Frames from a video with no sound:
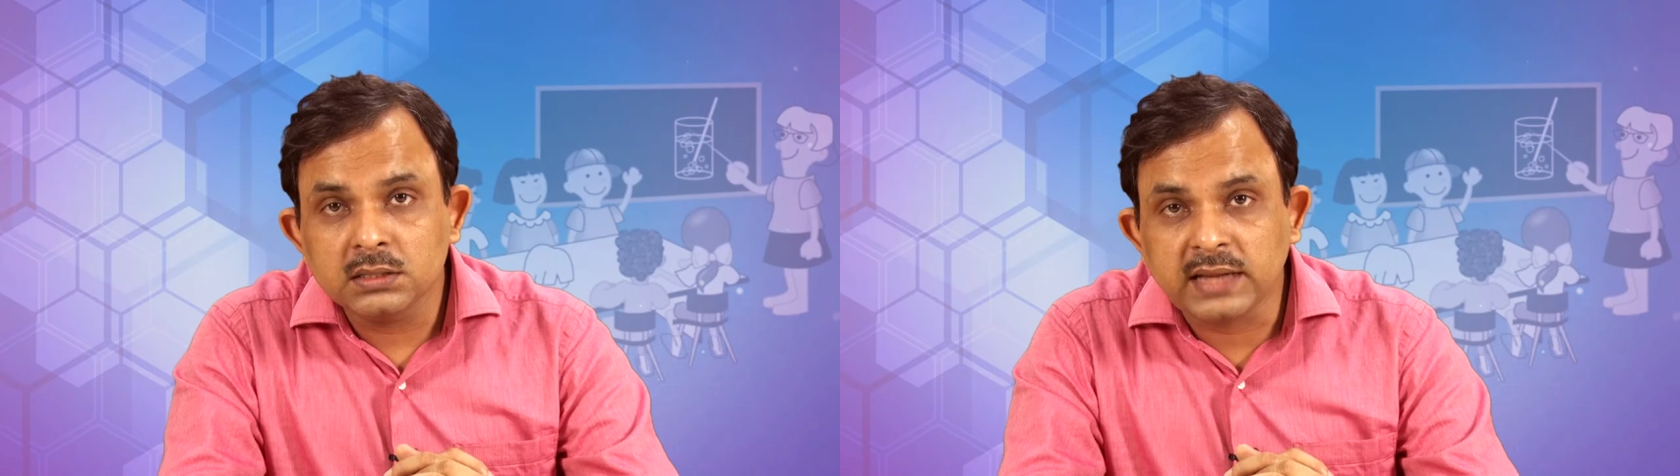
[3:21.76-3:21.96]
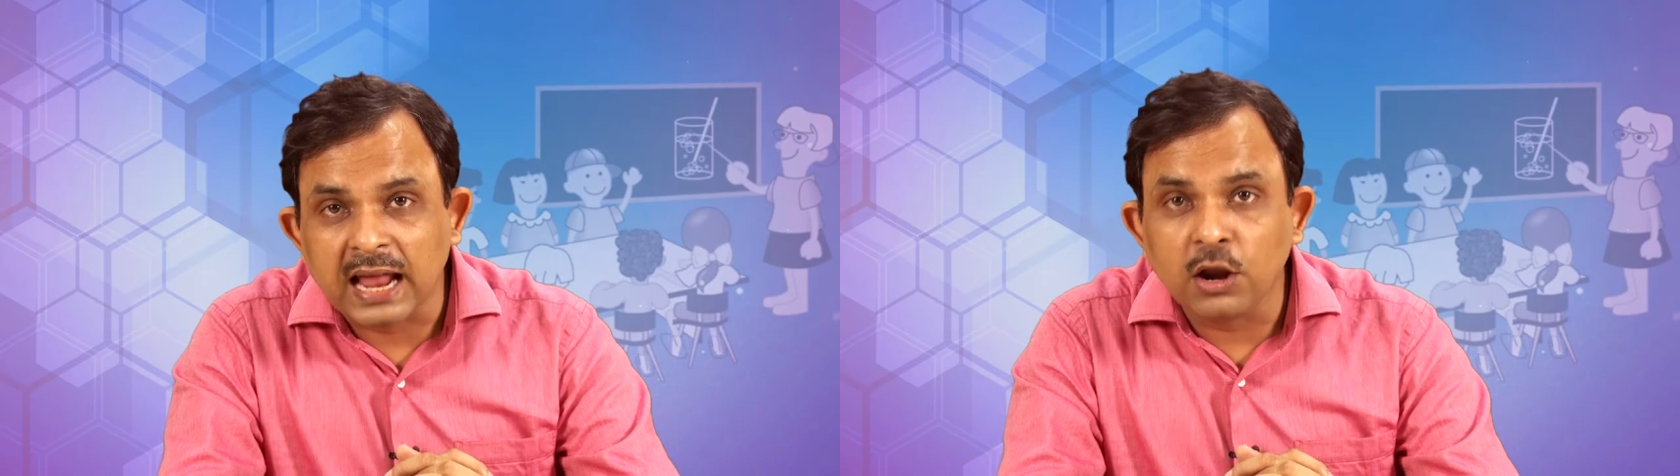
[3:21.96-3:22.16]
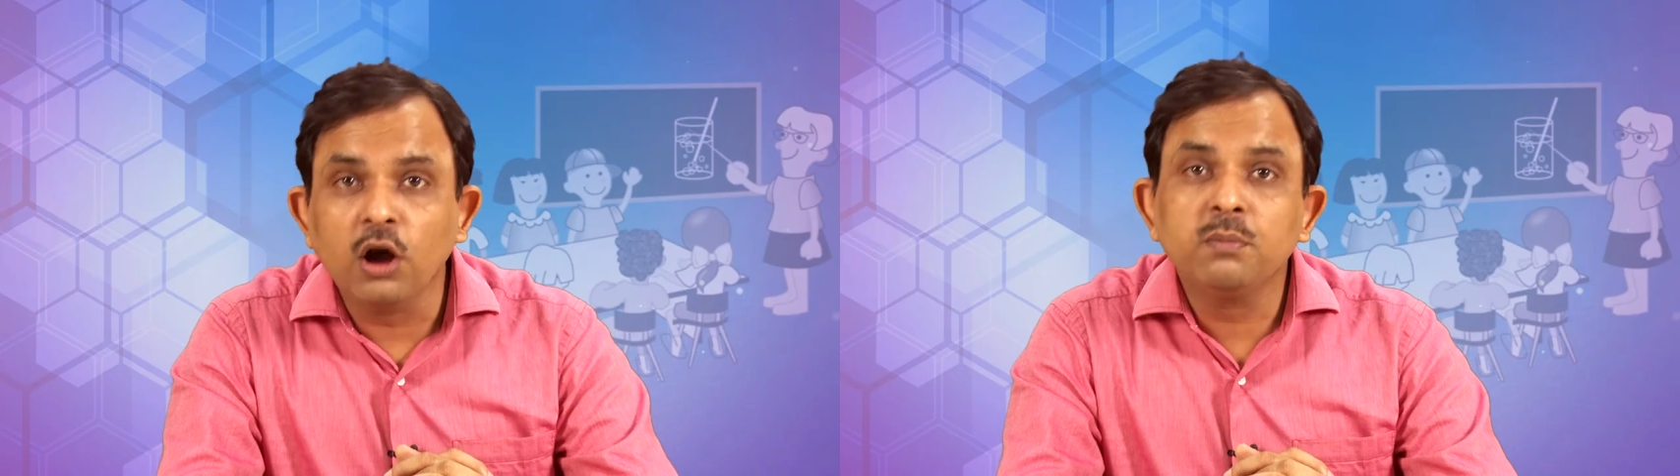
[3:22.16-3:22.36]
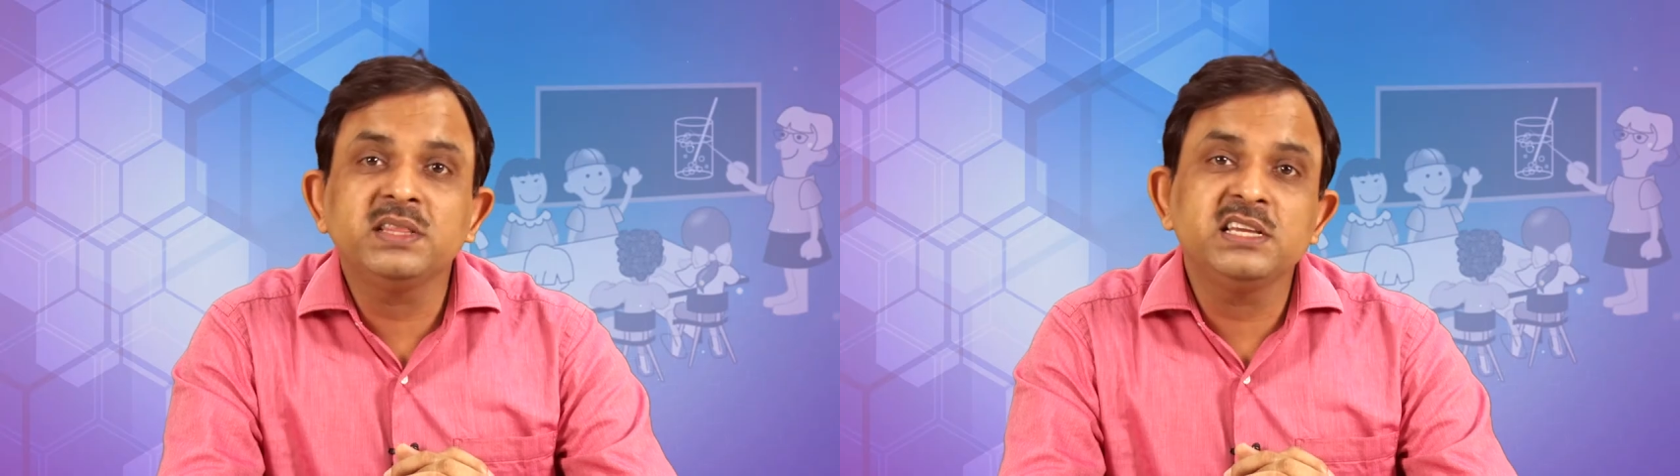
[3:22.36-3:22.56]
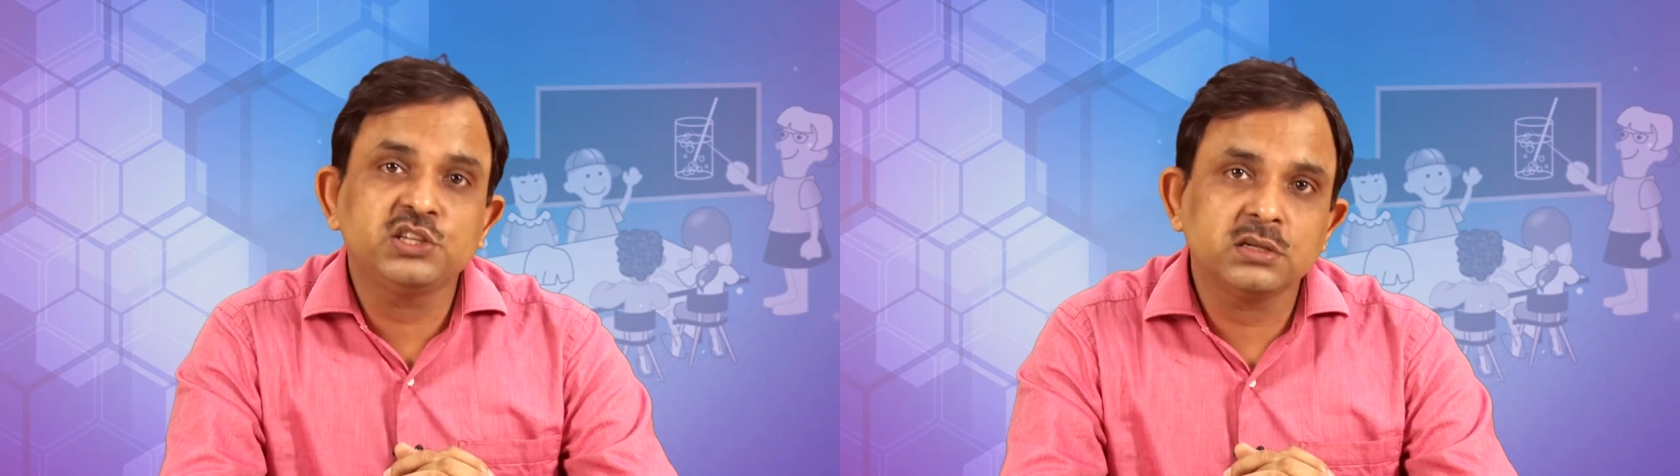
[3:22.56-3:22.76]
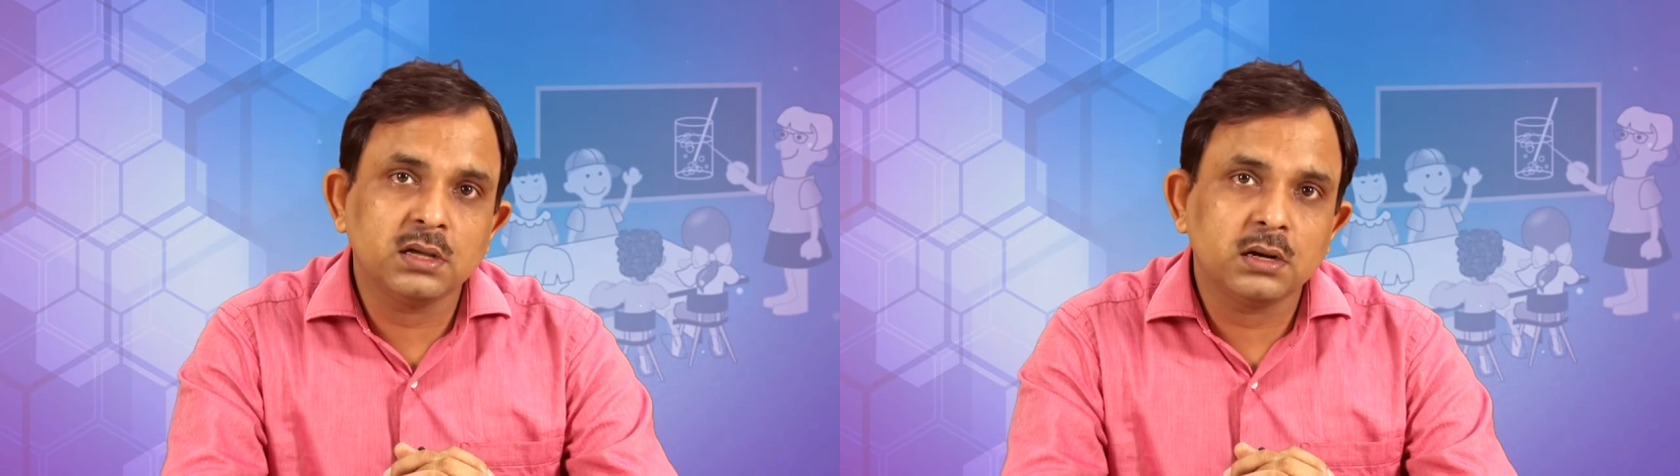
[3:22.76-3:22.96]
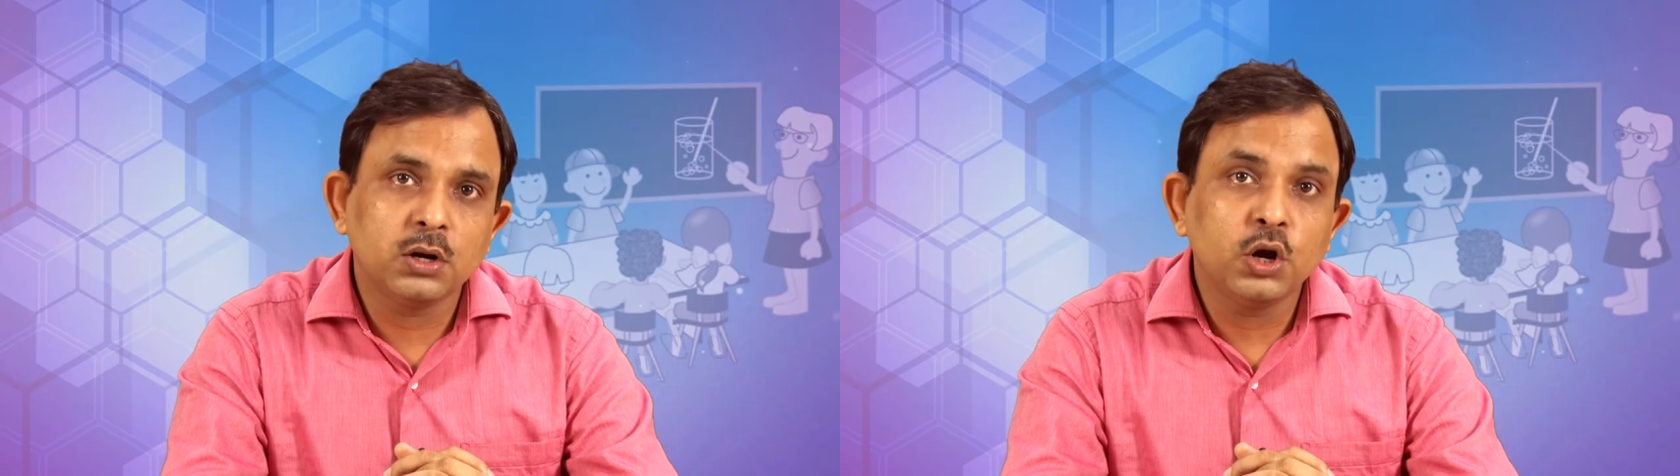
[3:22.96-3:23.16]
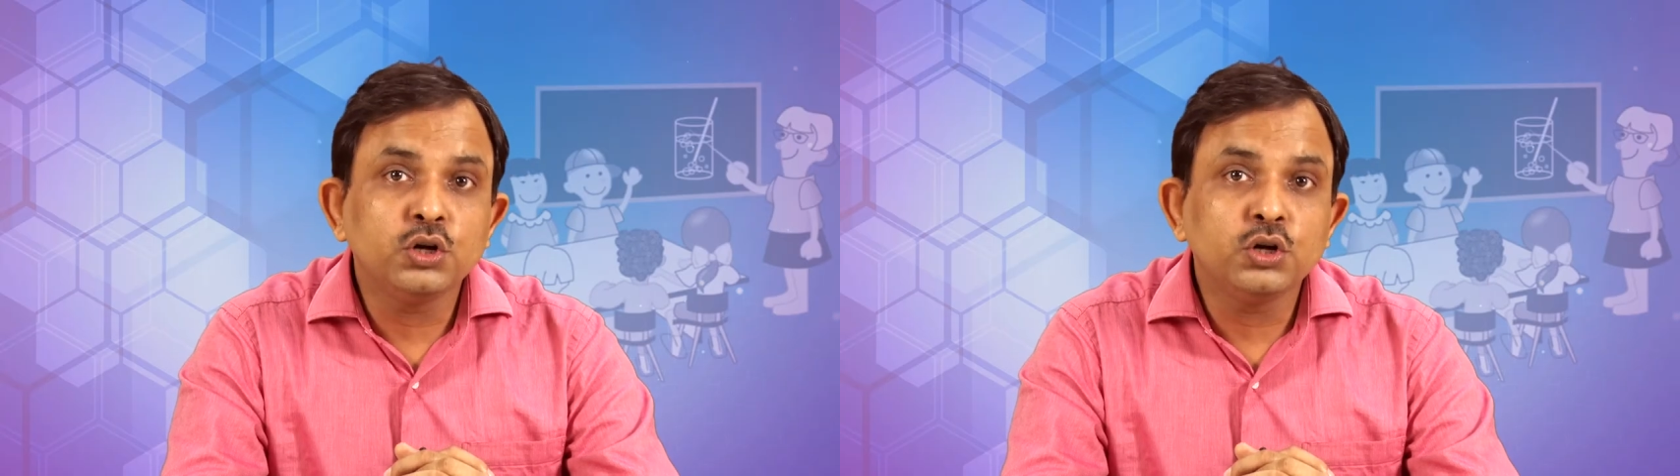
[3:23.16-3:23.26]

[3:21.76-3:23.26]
dialogue with each other,